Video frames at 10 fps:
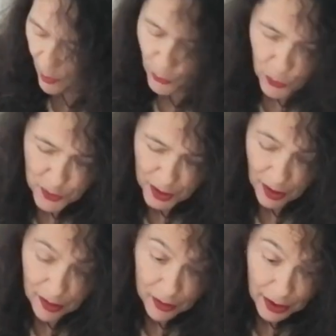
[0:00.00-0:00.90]
of course you
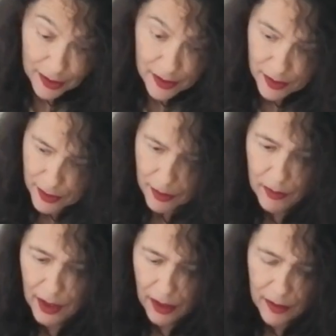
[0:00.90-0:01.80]
can't get
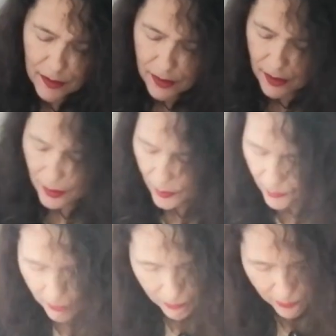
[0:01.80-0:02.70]
two Kings
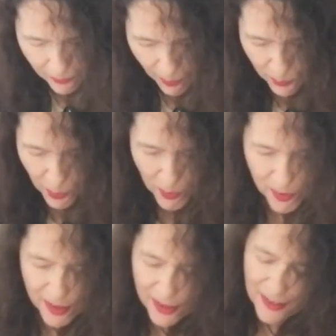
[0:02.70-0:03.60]
of
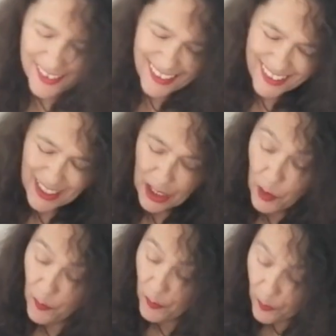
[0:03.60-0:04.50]
Wands.
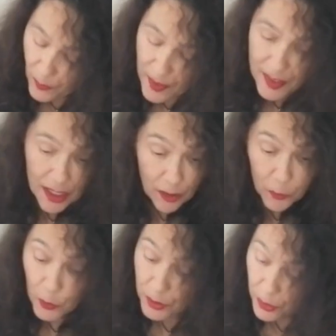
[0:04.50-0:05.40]
This King
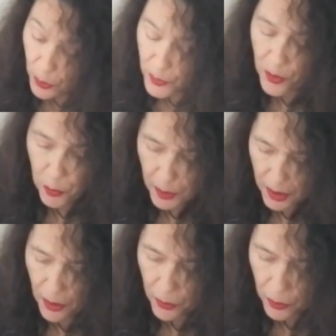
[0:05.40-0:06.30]
of Wands can also be
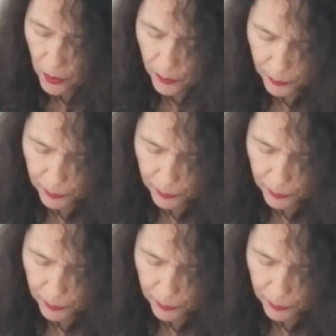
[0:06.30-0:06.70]
you.